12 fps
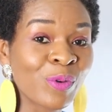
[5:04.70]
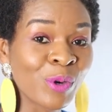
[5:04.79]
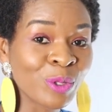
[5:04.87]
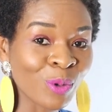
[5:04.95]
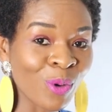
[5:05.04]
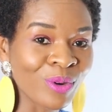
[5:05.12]

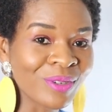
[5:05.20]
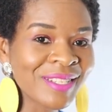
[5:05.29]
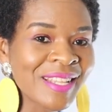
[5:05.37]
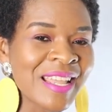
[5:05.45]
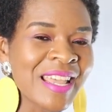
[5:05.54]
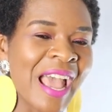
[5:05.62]
voice
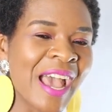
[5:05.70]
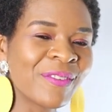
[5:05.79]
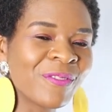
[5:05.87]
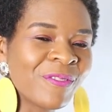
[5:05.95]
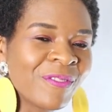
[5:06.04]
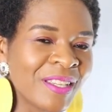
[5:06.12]
calls
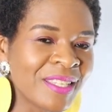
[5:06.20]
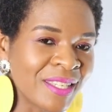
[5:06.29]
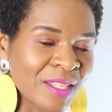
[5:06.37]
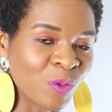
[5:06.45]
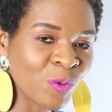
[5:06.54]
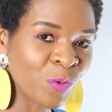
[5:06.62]
and
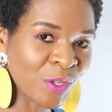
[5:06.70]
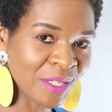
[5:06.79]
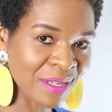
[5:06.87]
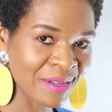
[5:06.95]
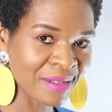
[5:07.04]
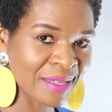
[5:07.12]
visit to
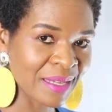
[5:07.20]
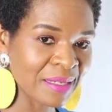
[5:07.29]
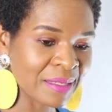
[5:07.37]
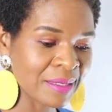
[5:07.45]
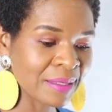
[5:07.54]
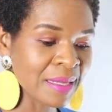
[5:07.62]
physical
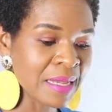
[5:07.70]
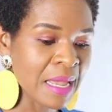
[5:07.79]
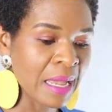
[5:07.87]
centers